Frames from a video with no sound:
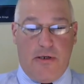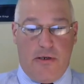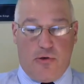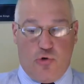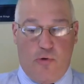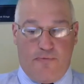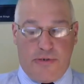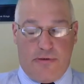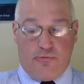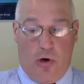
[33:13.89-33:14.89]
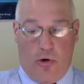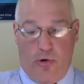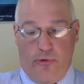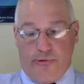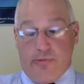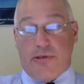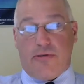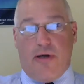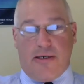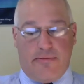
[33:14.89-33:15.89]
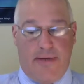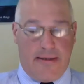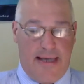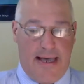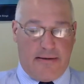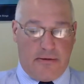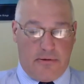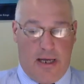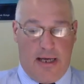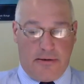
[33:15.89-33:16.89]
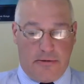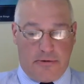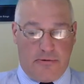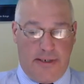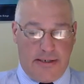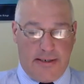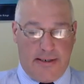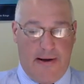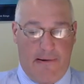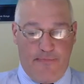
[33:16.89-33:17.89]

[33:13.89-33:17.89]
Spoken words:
Groups and roles, we talked about that 2 weeks ago.